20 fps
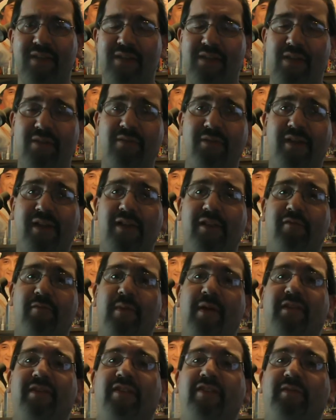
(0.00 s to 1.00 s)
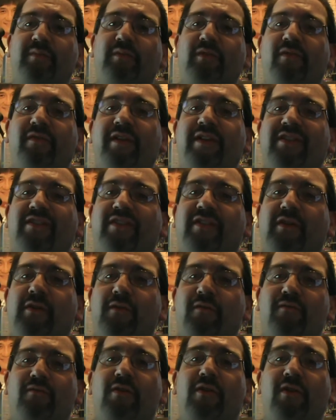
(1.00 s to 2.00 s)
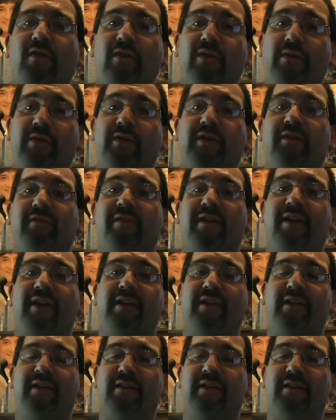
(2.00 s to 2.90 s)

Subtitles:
Another thing I love about this movie is the overall look of it.